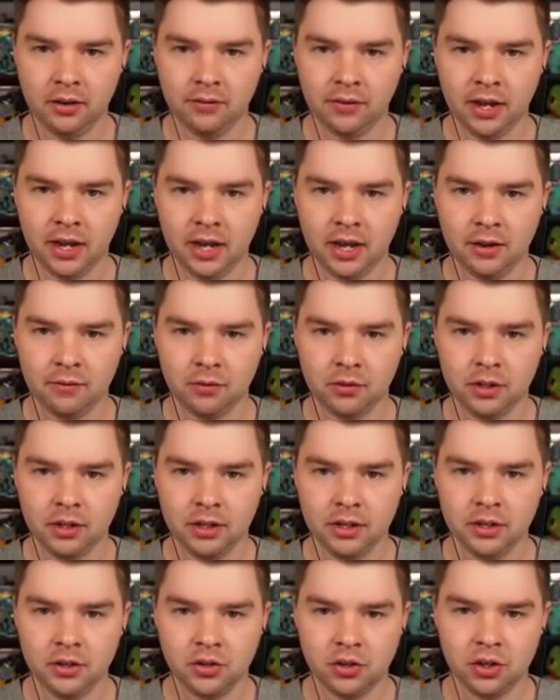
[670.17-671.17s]
of
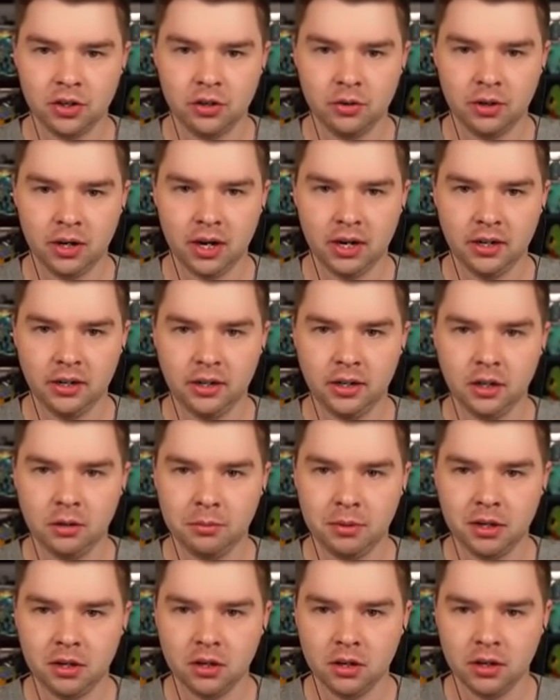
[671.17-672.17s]
average, and you kind of need to
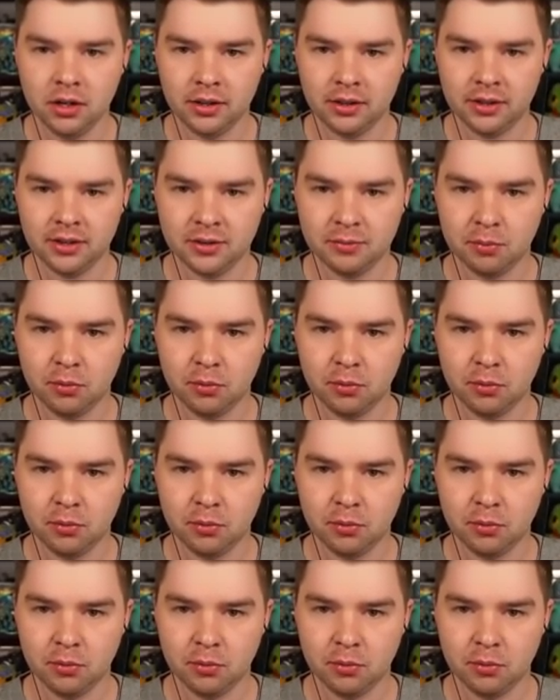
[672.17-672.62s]
be good at this